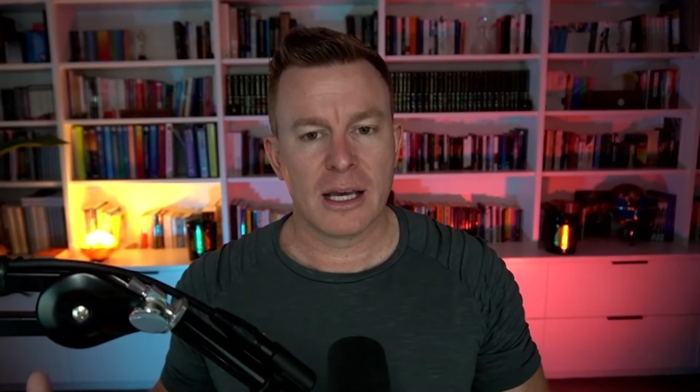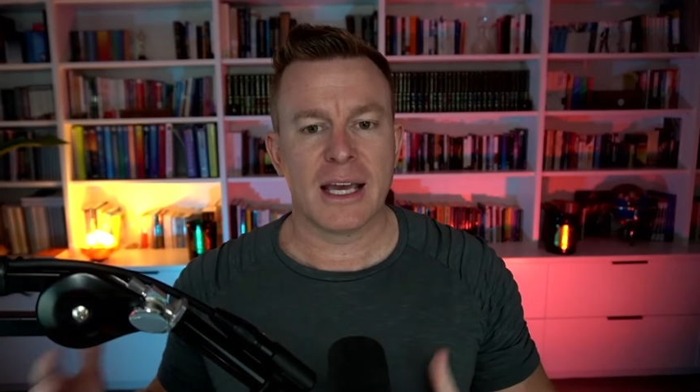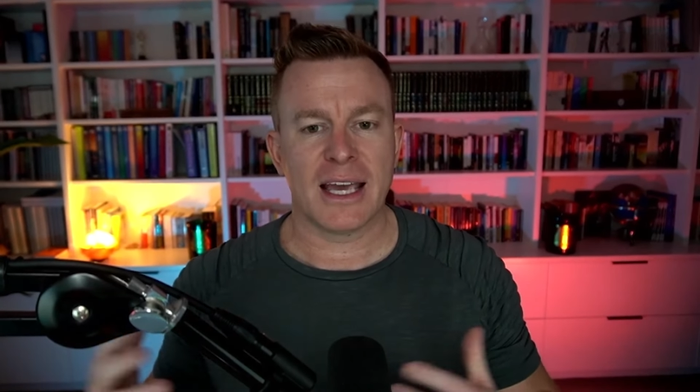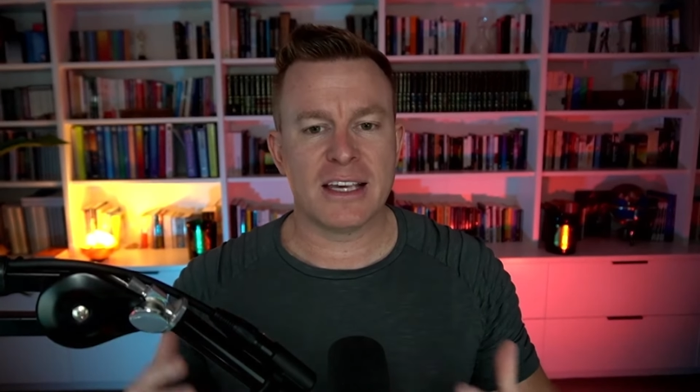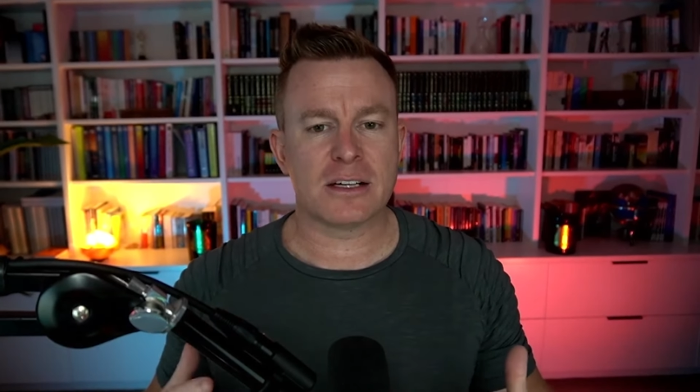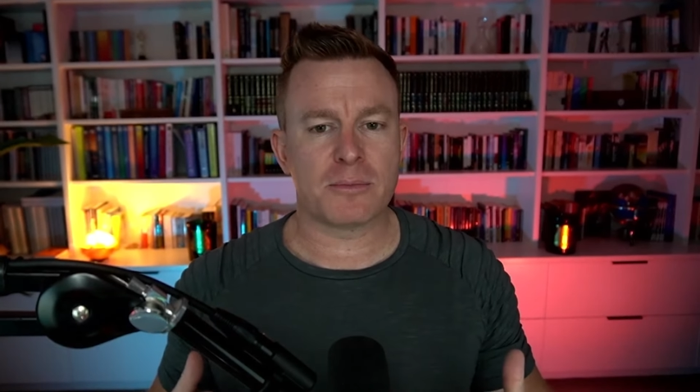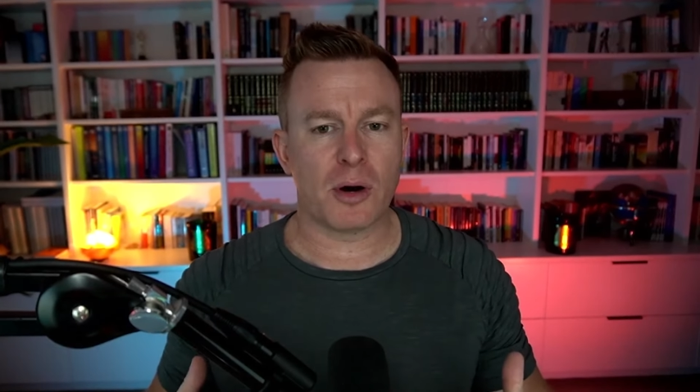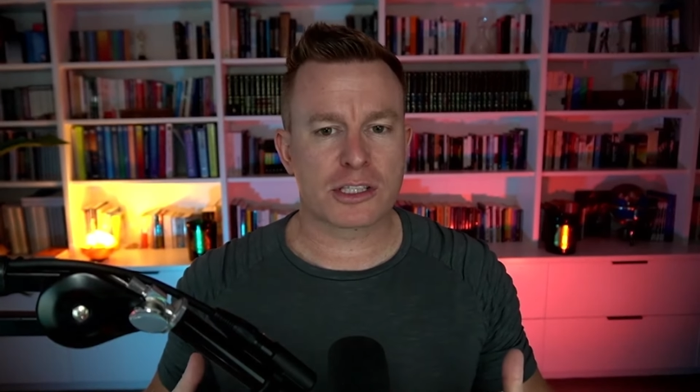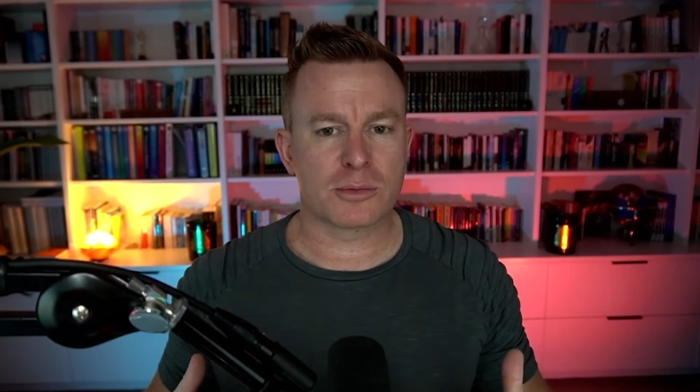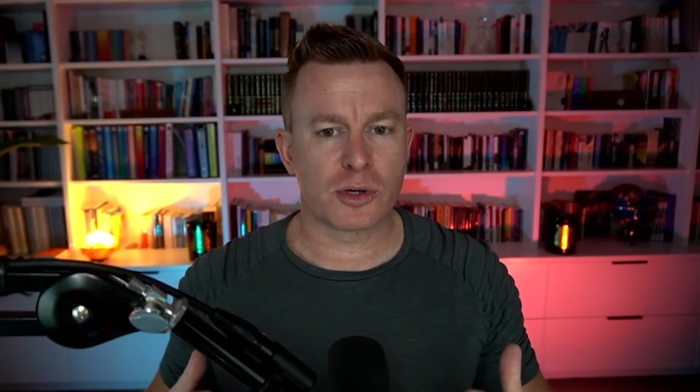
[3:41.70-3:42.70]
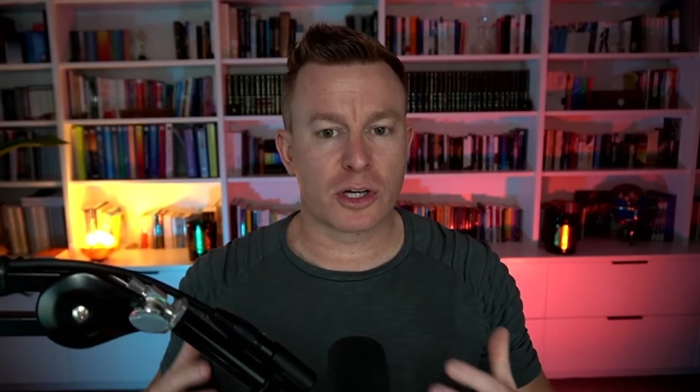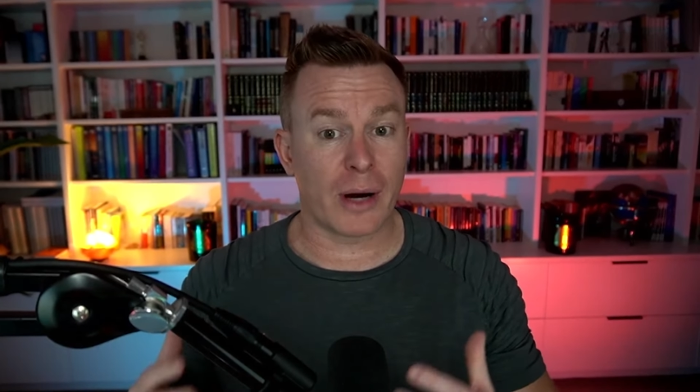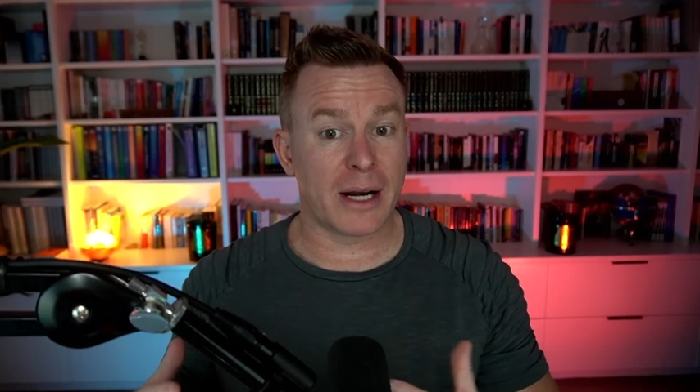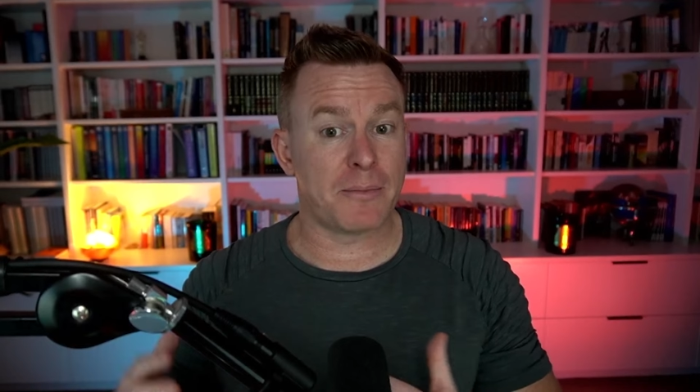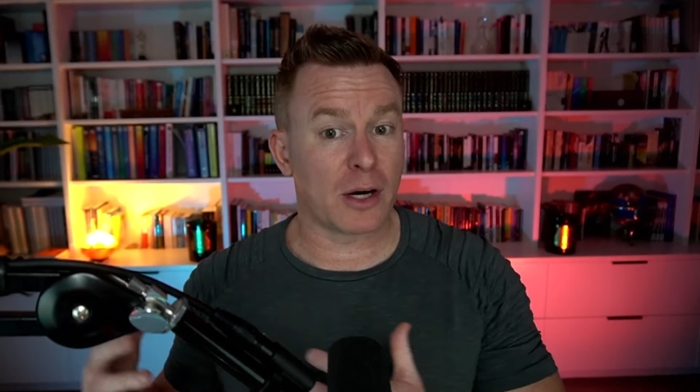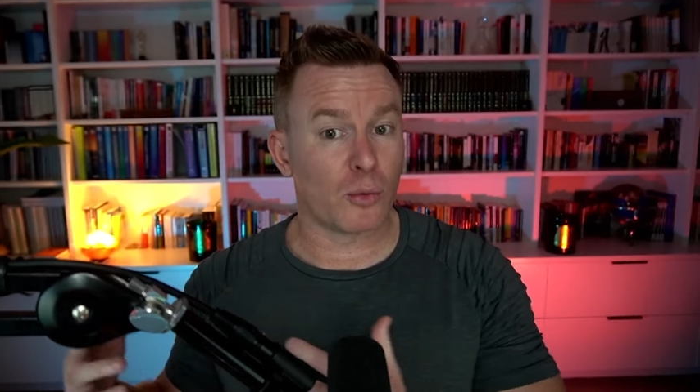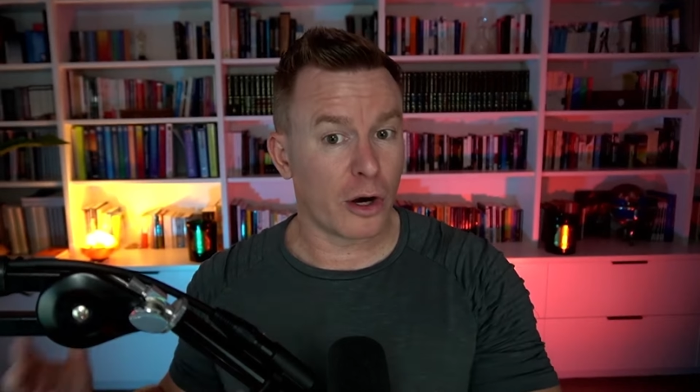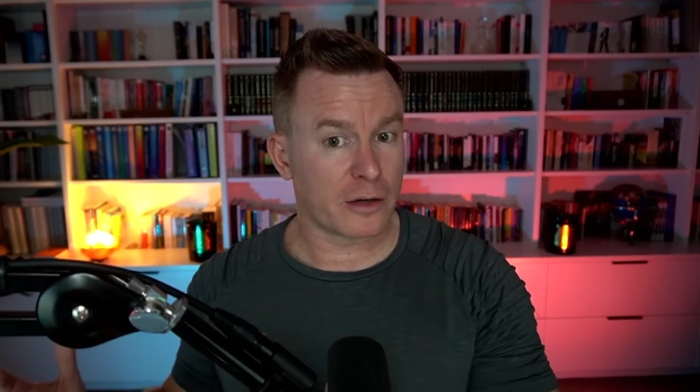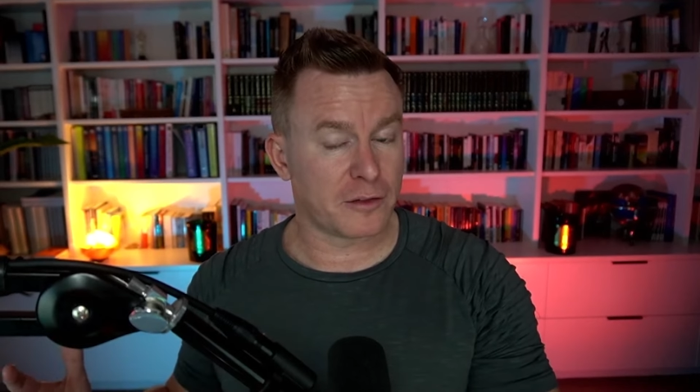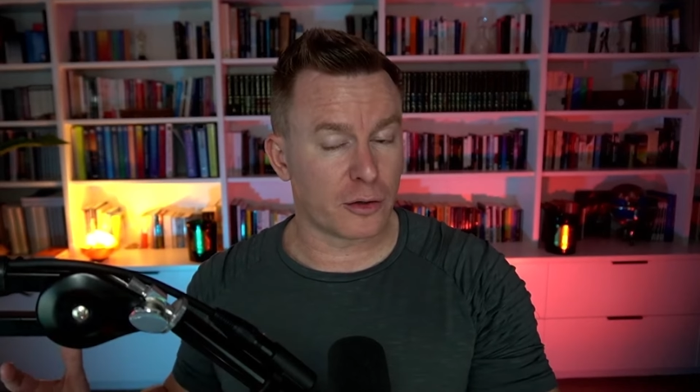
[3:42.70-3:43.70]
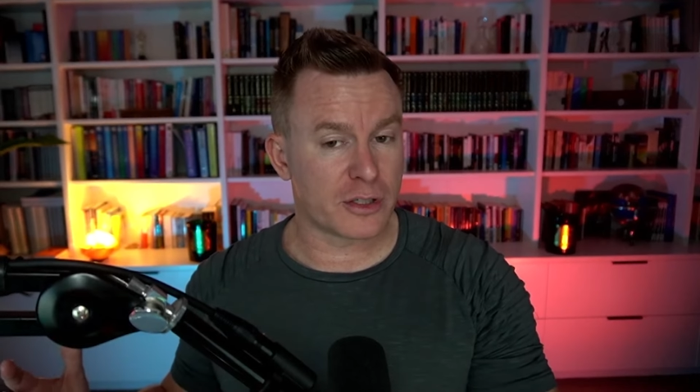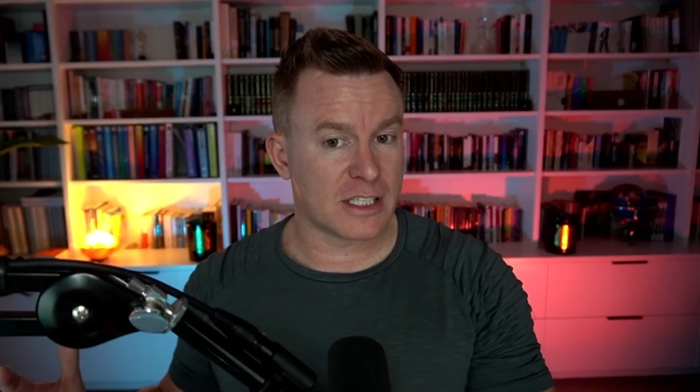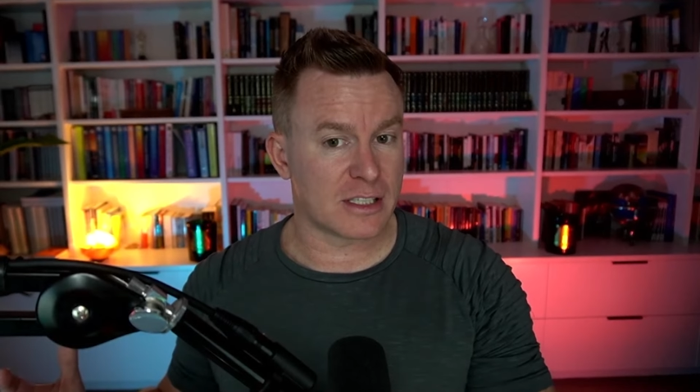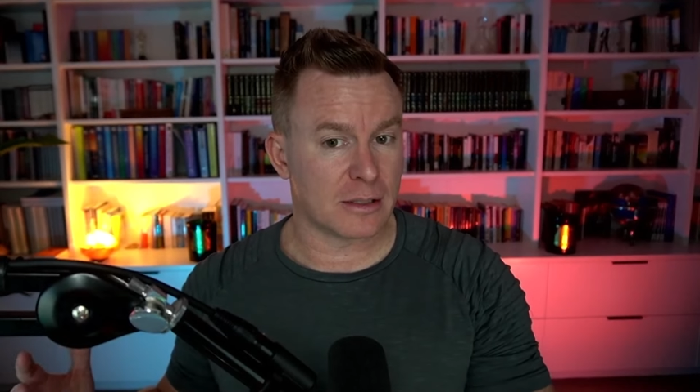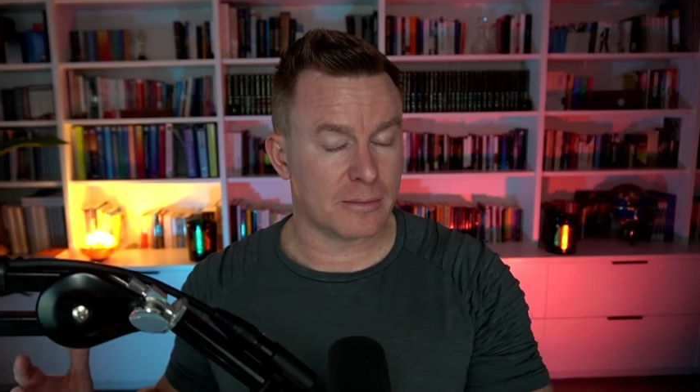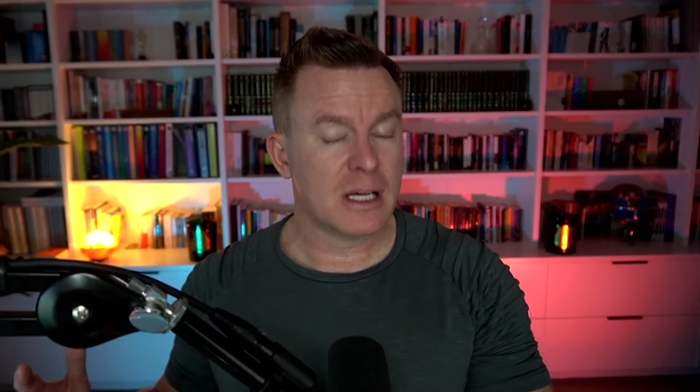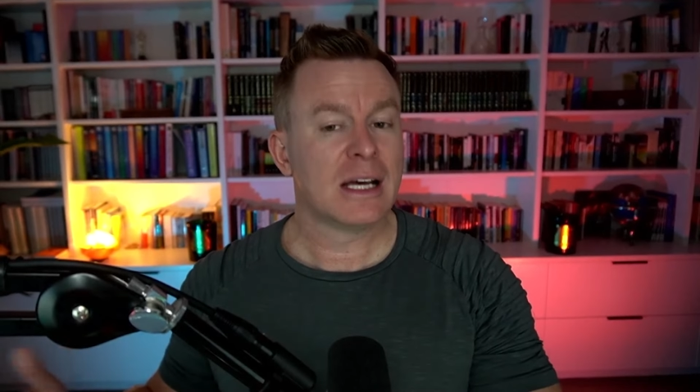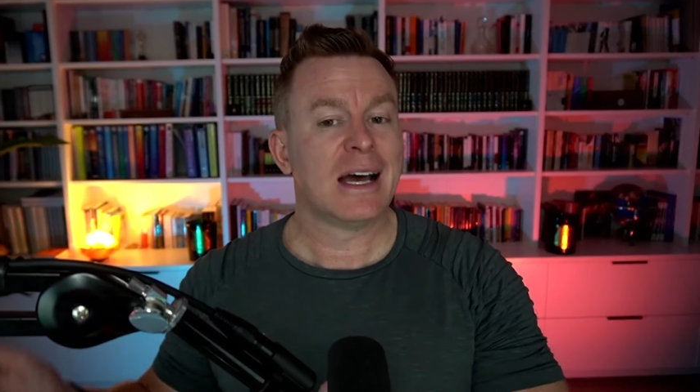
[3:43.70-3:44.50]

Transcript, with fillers: Is it possible to create a better workflow system